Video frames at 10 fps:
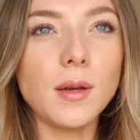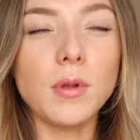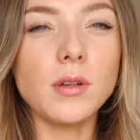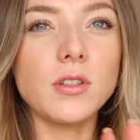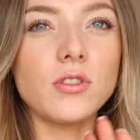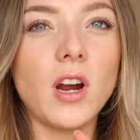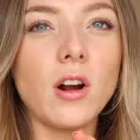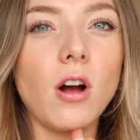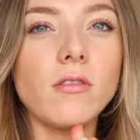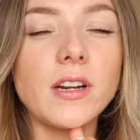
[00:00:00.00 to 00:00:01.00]
I'm losing
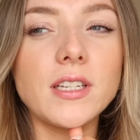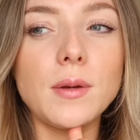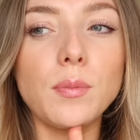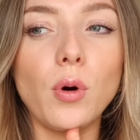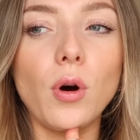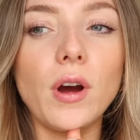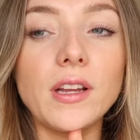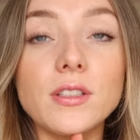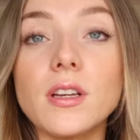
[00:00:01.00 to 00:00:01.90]
track already, but it's